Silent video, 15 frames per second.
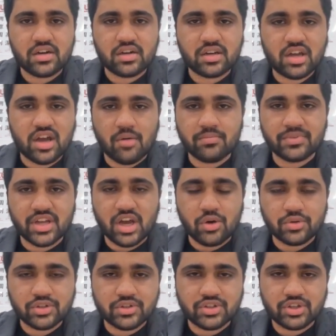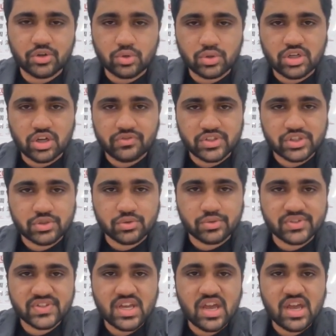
come down to the root of issues